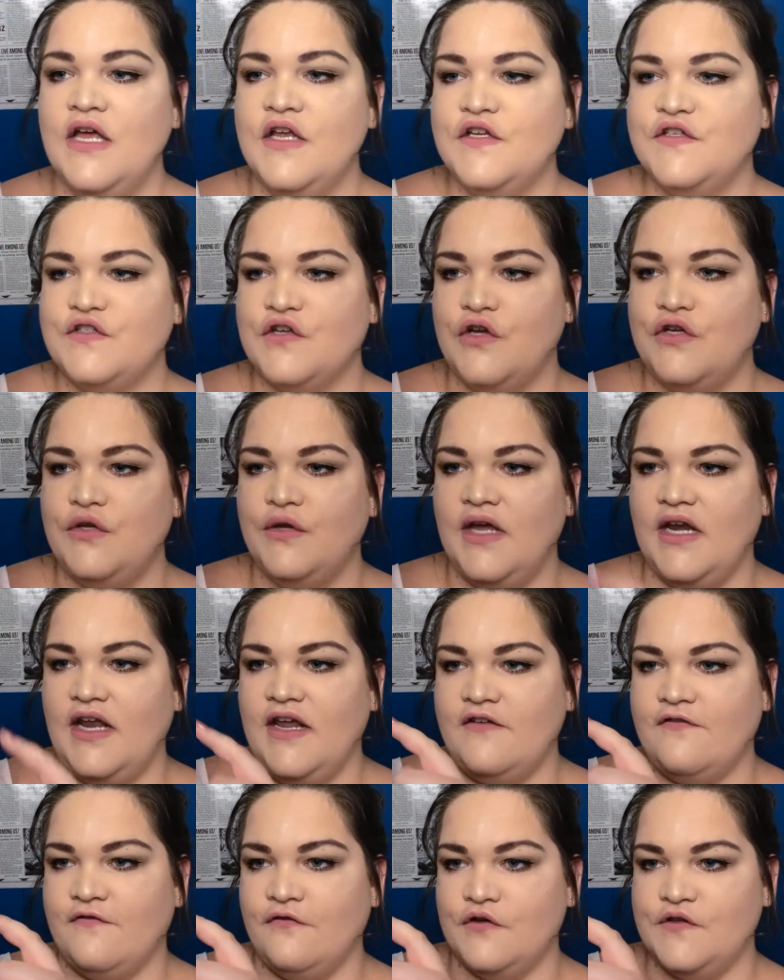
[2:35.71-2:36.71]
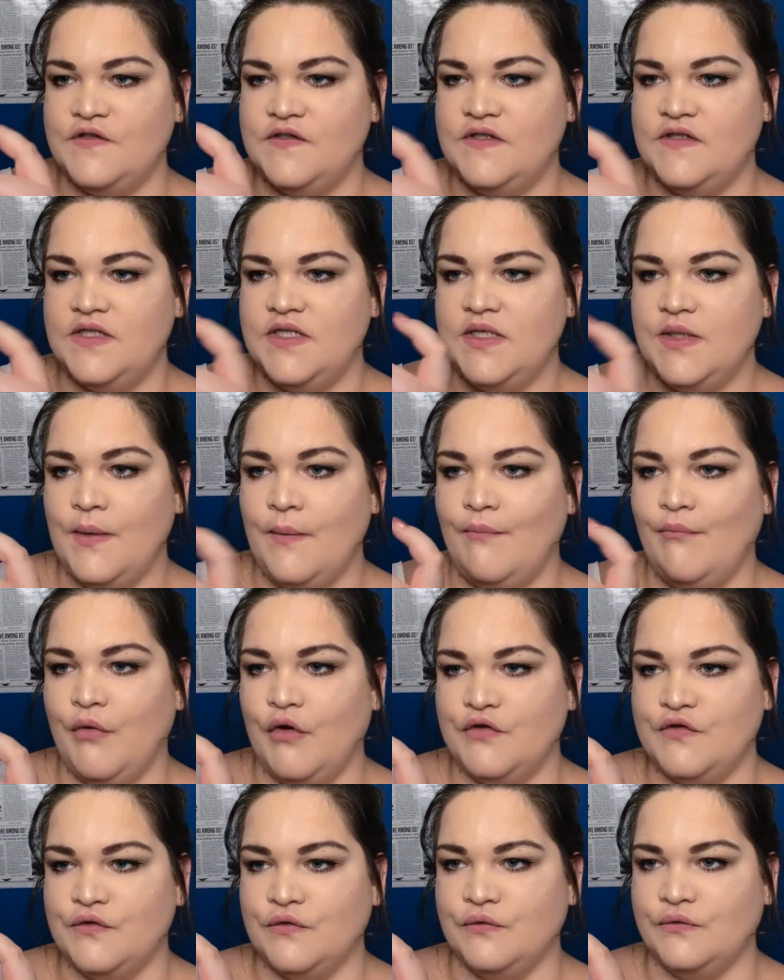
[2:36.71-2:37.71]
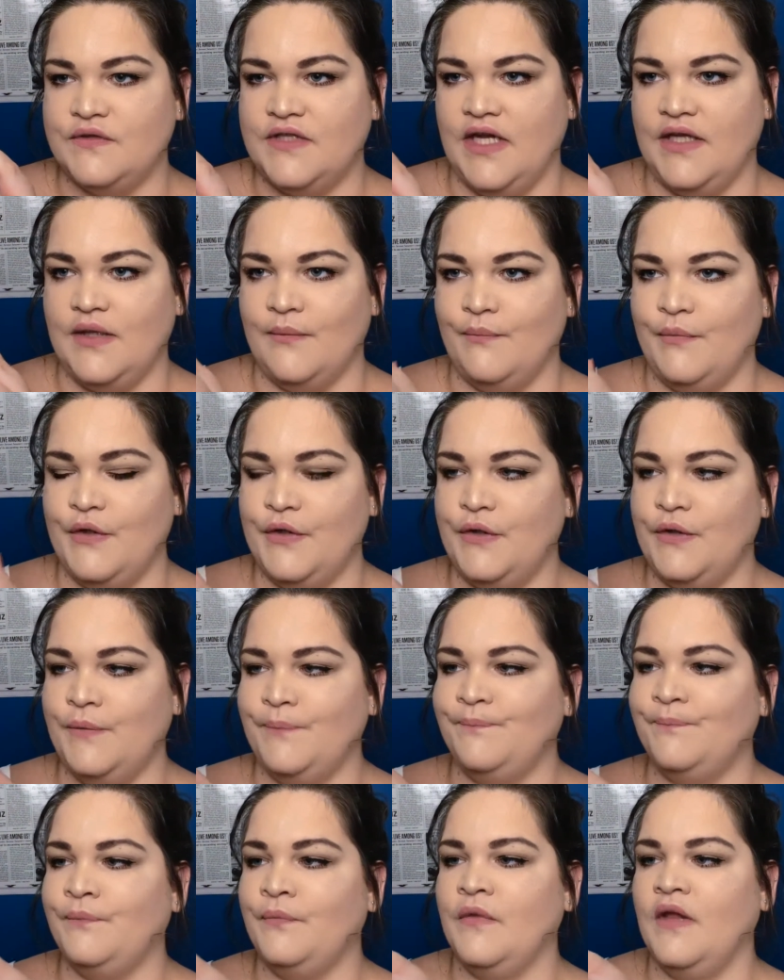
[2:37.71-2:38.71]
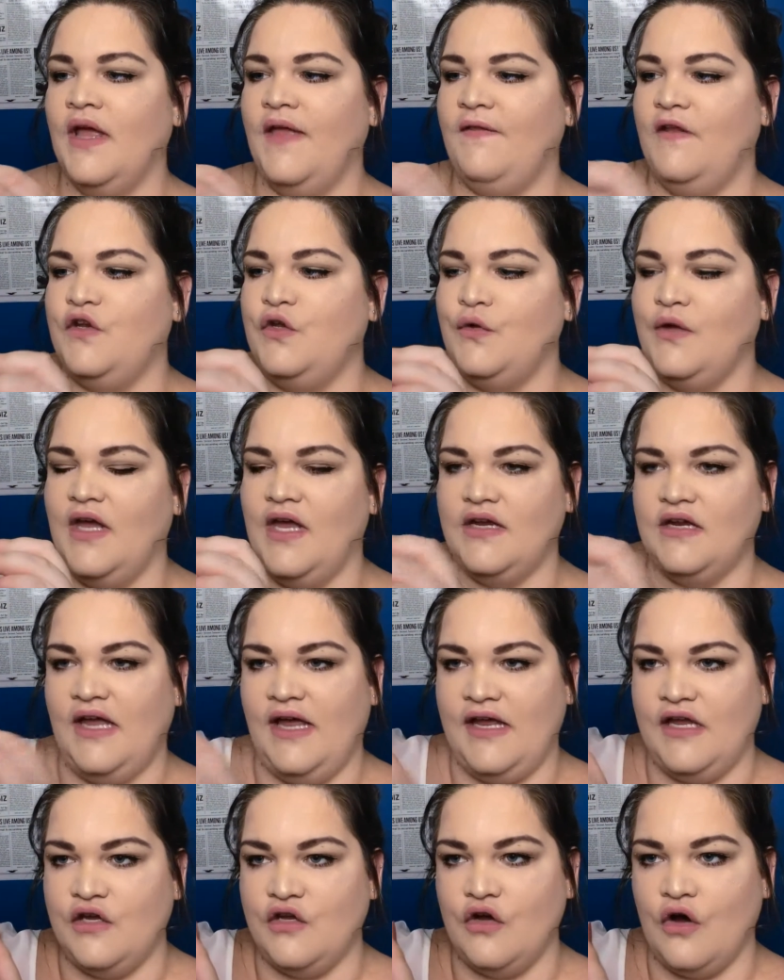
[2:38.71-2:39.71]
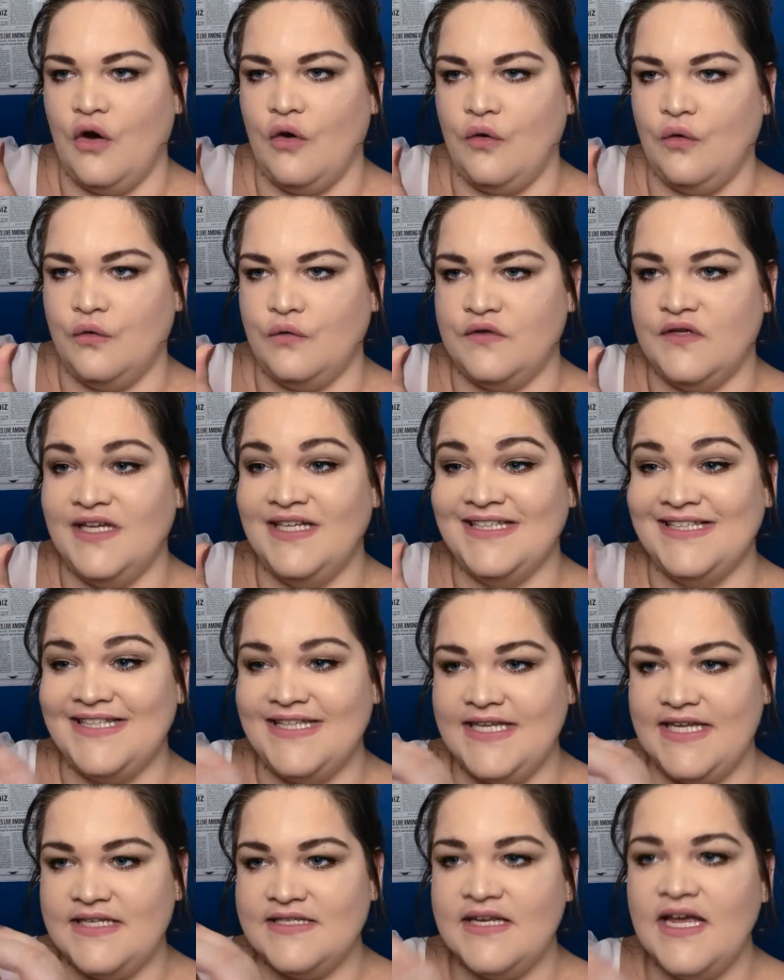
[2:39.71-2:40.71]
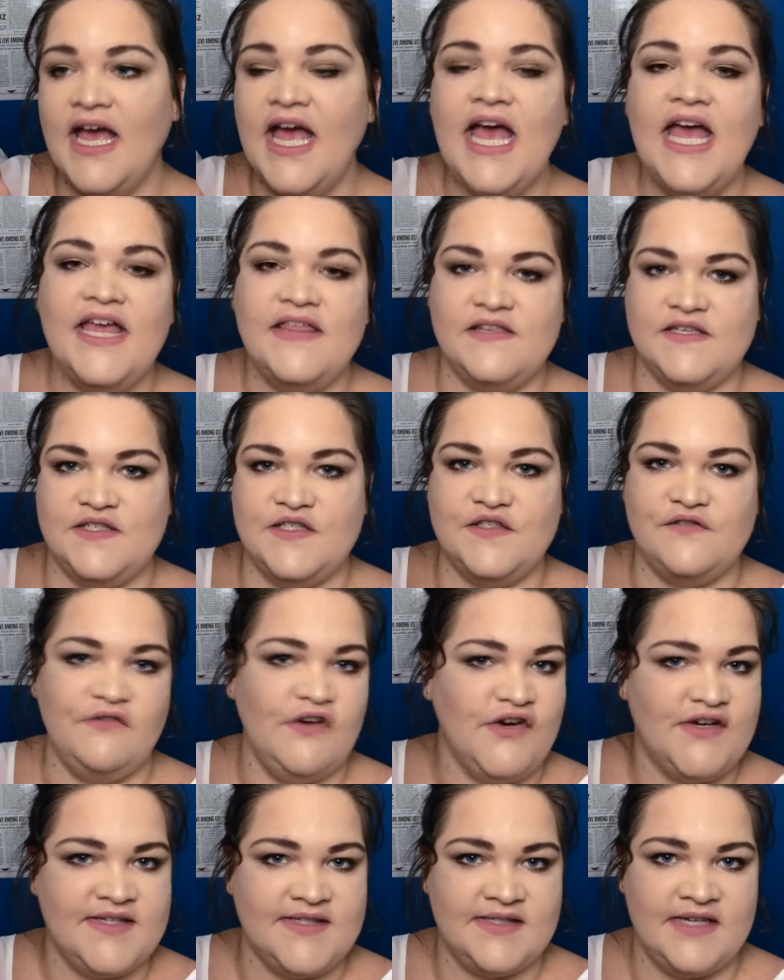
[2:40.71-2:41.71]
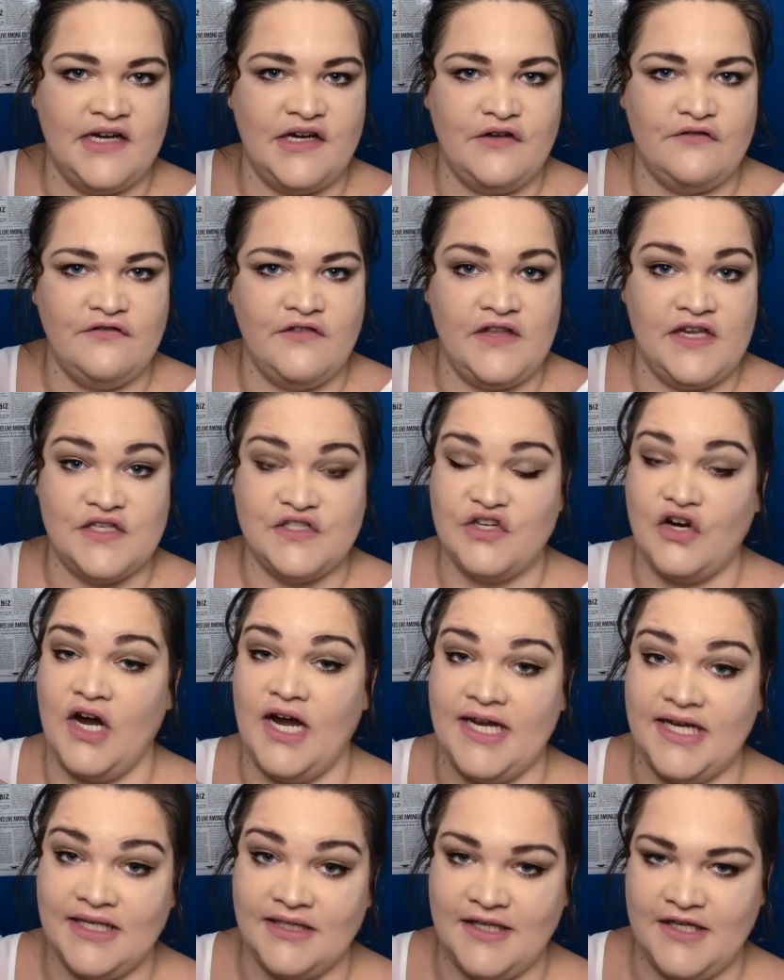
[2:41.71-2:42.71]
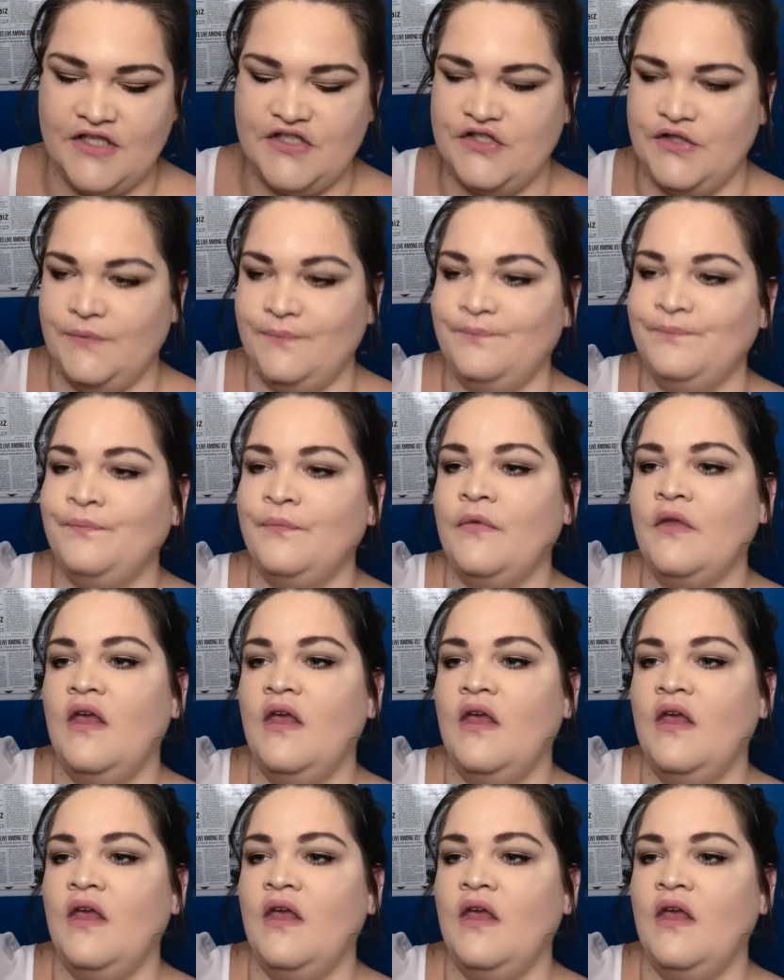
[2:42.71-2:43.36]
So you get a frosted bottle down the bottom, and then you get a gold lid. This is very standard for the entire collection,